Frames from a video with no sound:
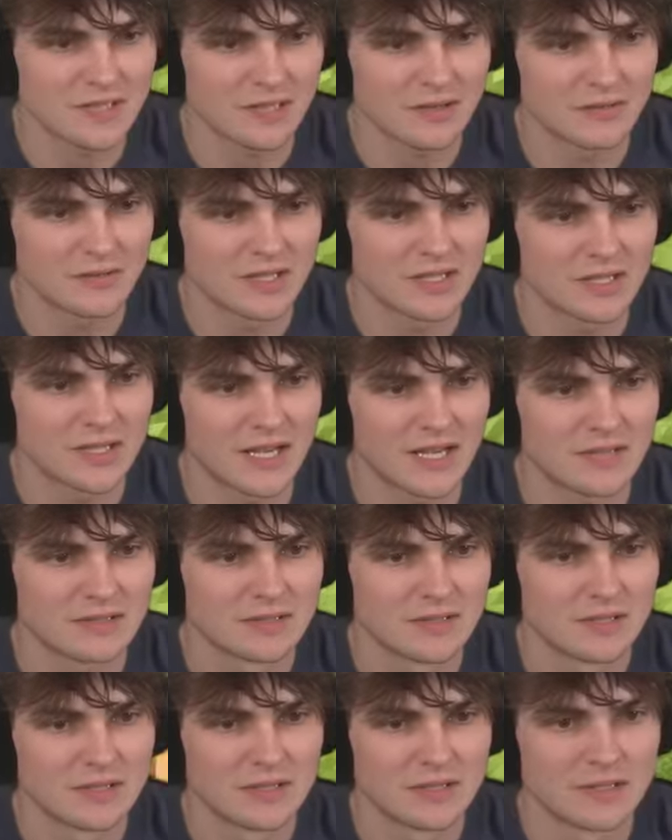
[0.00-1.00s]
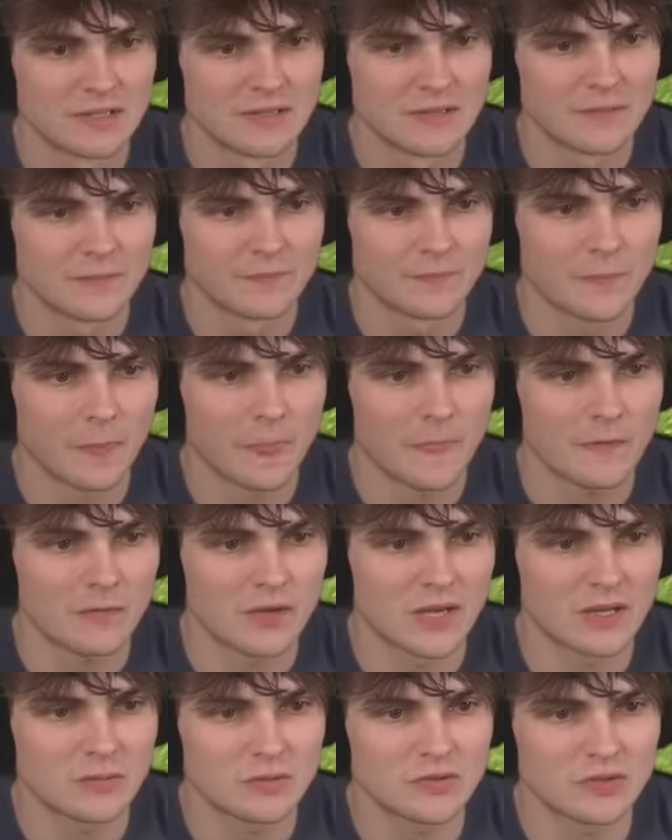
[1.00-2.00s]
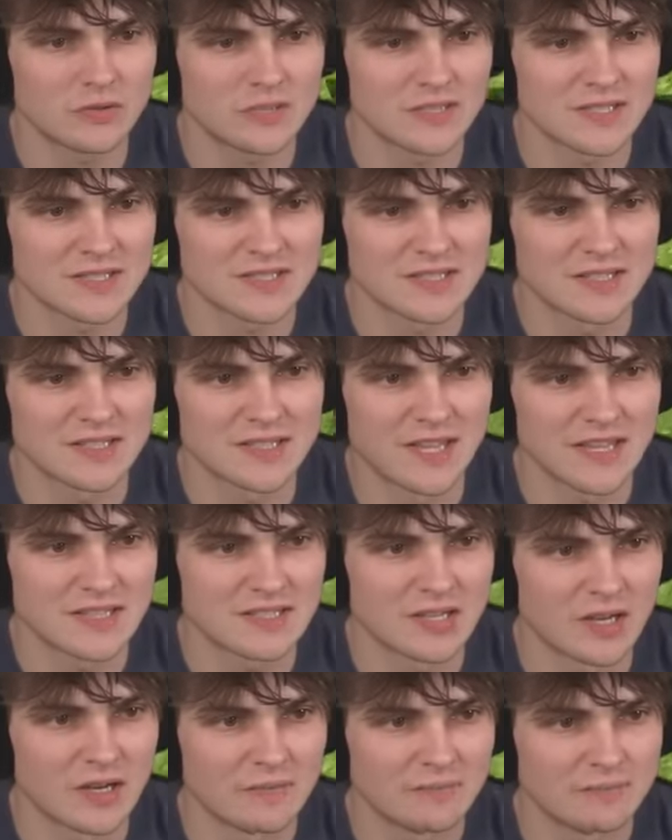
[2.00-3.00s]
don't need that. Okay, we're doing this in the daytime.